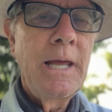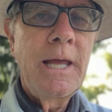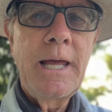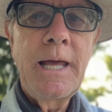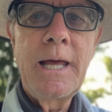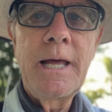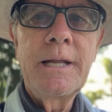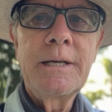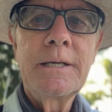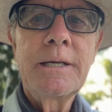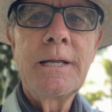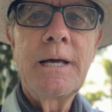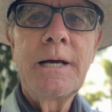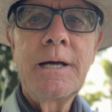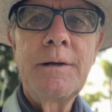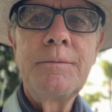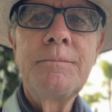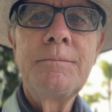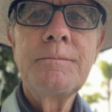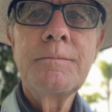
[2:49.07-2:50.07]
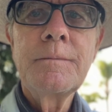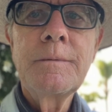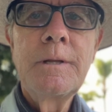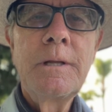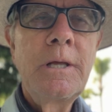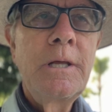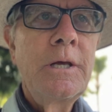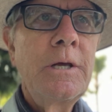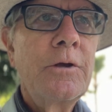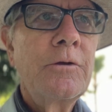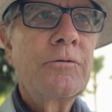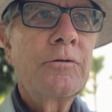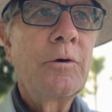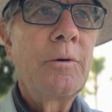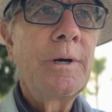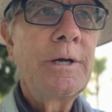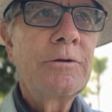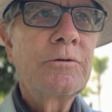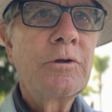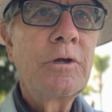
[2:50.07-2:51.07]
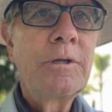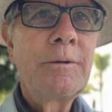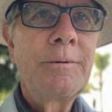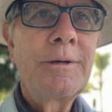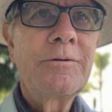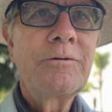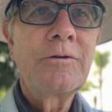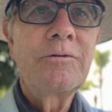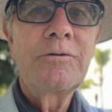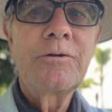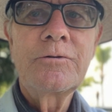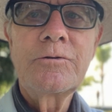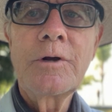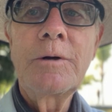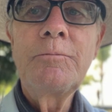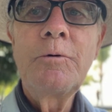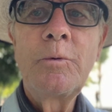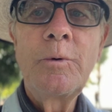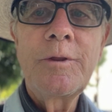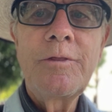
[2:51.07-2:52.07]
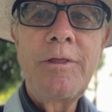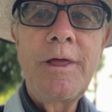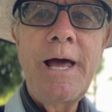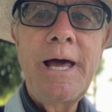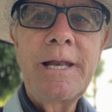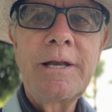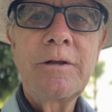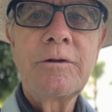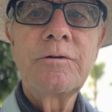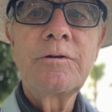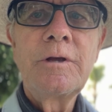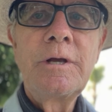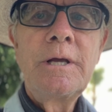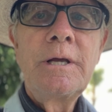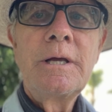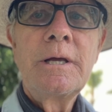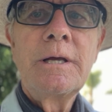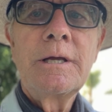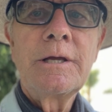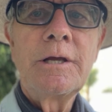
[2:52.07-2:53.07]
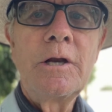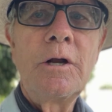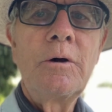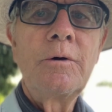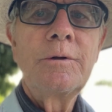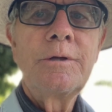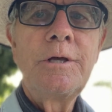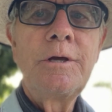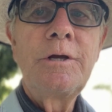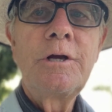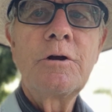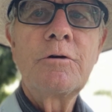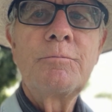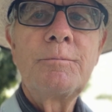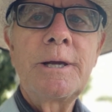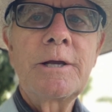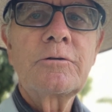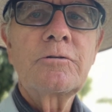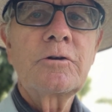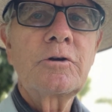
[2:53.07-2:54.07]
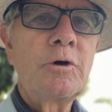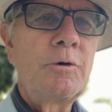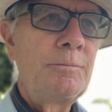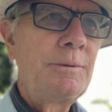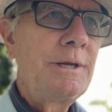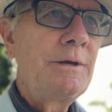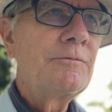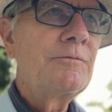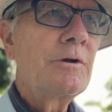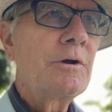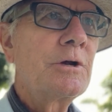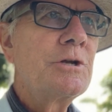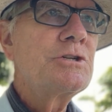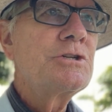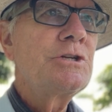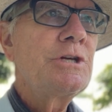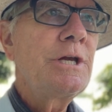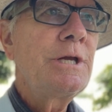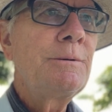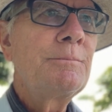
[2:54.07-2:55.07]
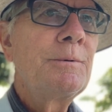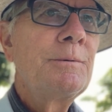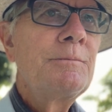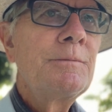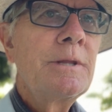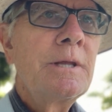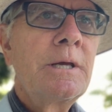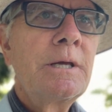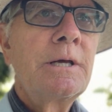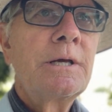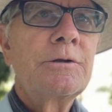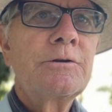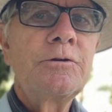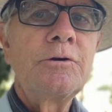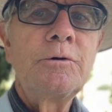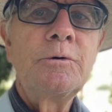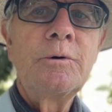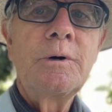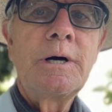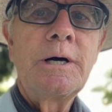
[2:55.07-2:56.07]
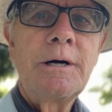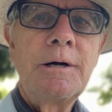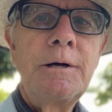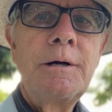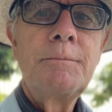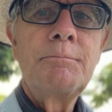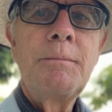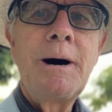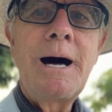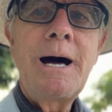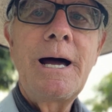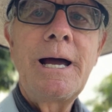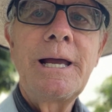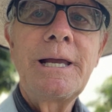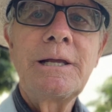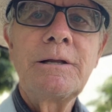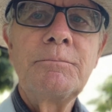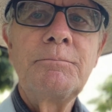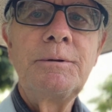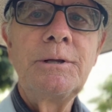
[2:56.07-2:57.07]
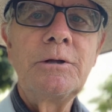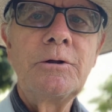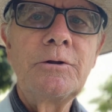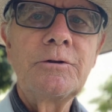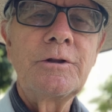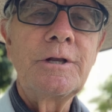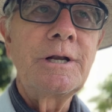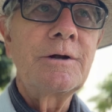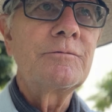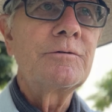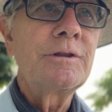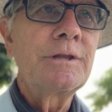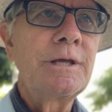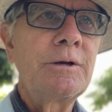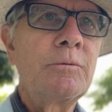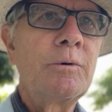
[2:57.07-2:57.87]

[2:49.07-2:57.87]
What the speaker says: And so I told him, I says, the trouble with that is, you know, you hear of Mexico being very cheap to buy and build and everything.